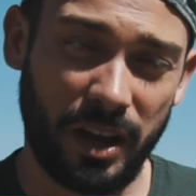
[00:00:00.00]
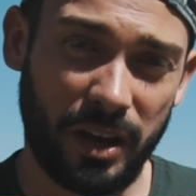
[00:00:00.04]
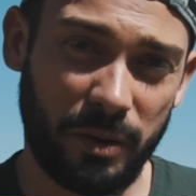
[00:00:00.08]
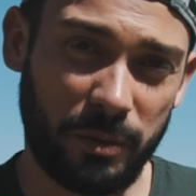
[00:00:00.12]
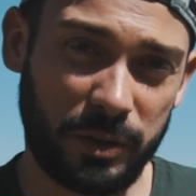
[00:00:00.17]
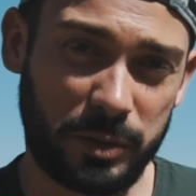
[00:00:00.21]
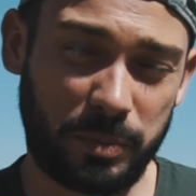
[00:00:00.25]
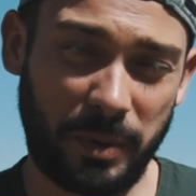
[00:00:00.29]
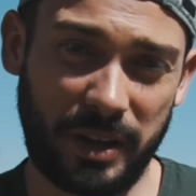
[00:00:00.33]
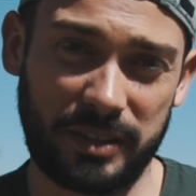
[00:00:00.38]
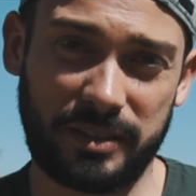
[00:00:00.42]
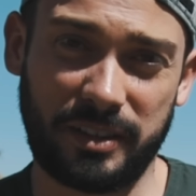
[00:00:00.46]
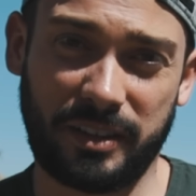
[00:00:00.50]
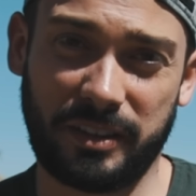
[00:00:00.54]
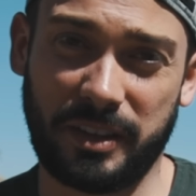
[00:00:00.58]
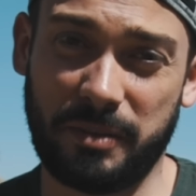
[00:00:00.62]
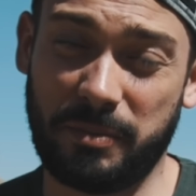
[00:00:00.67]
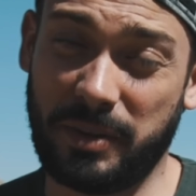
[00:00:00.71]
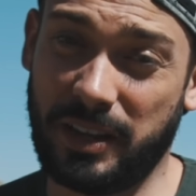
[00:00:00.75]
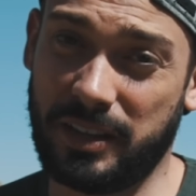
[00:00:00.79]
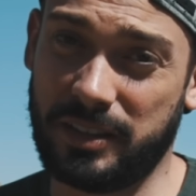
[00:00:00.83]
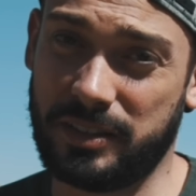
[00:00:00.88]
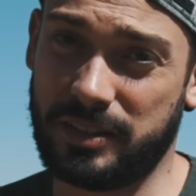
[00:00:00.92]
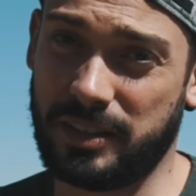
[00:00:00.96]
which basically
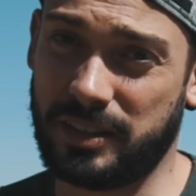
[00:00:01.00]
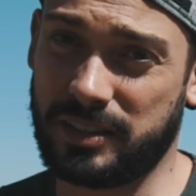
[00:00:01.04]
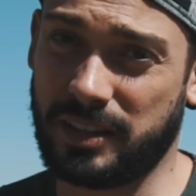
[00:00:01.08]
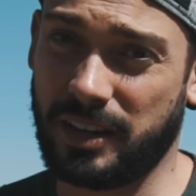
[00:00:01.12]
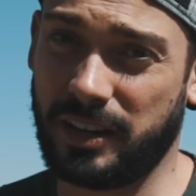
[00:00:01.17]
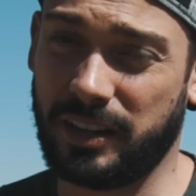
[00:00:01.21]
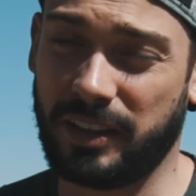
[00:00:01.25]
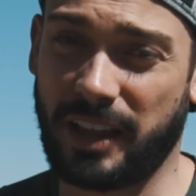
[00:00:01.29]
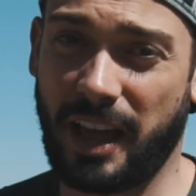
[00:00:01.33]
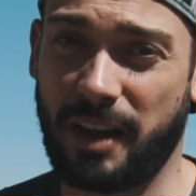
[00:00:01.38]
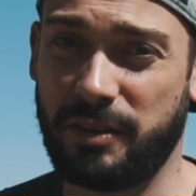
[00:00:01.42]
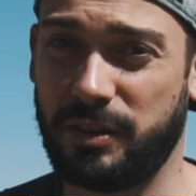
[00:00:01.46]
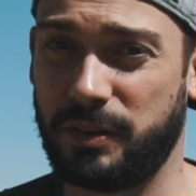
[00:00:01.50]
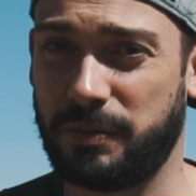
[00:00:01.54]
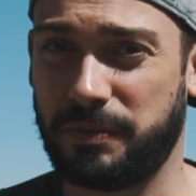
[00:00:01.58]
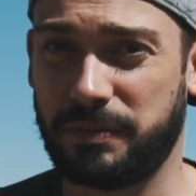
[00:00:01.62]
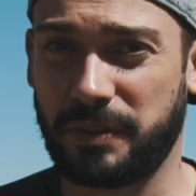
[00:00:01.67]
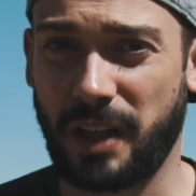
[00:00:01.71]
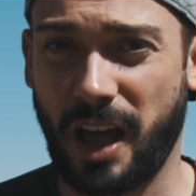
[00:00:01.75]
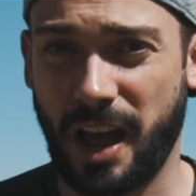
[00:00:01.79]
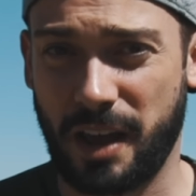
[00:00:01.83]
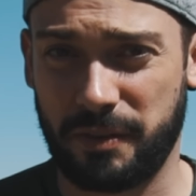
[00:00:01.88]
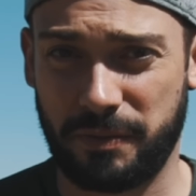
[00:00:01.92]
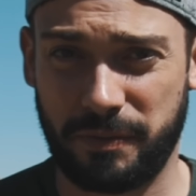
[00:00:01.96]
means it's gonna allow you to
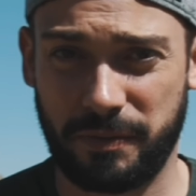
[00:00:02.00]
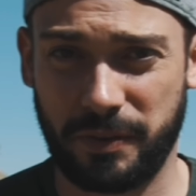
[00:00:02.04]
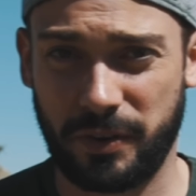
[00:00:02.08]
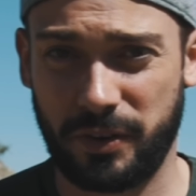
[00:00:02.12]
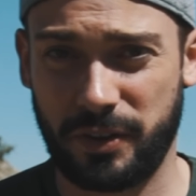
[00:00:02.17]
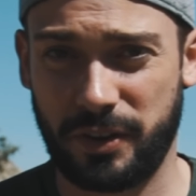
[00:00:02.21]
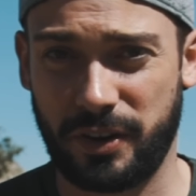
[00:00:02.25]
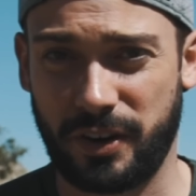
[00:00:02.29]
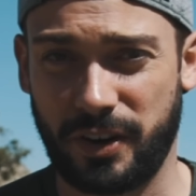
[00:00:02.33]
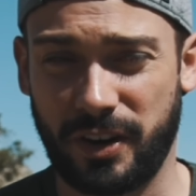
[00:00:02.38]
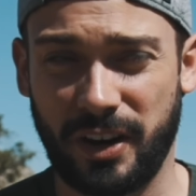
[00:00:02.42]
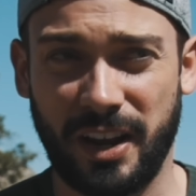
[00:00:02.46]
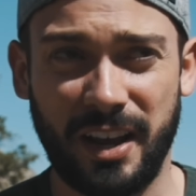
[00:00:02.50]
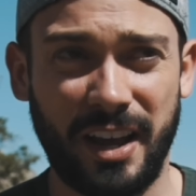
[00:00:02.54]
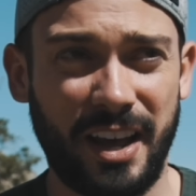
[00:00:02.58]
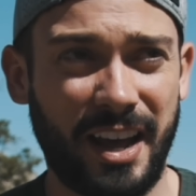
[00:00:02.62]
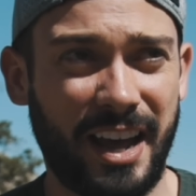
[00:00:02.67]
fly further.